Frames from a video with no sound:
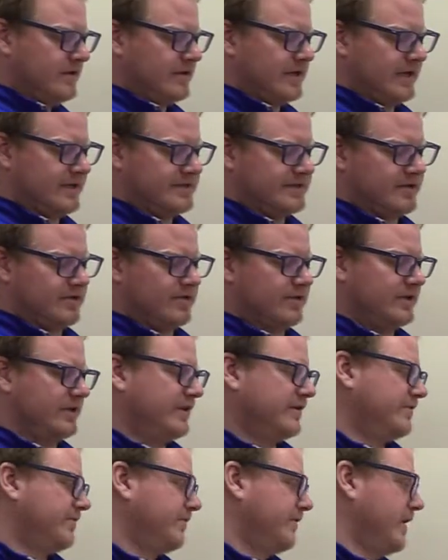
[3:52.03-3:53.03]
Okay, it's curling
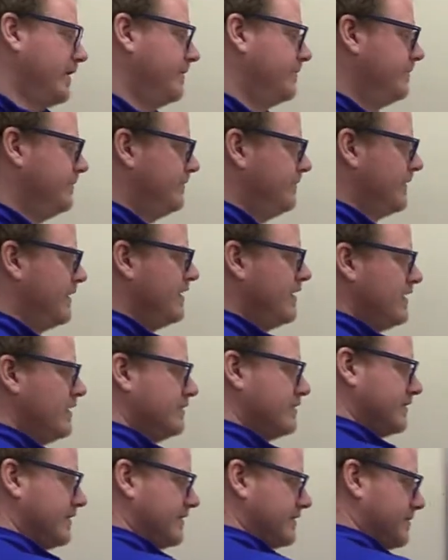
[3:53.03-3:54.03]
in front.
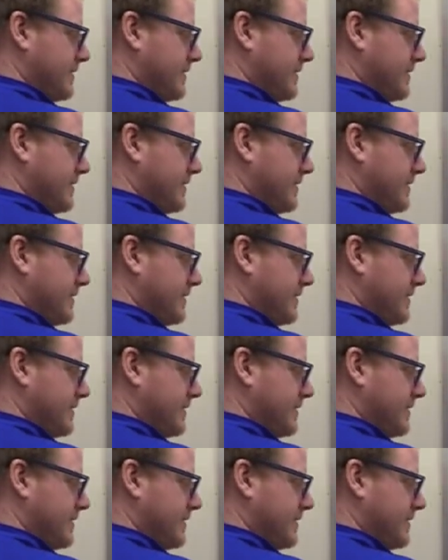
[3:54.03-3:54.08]
So this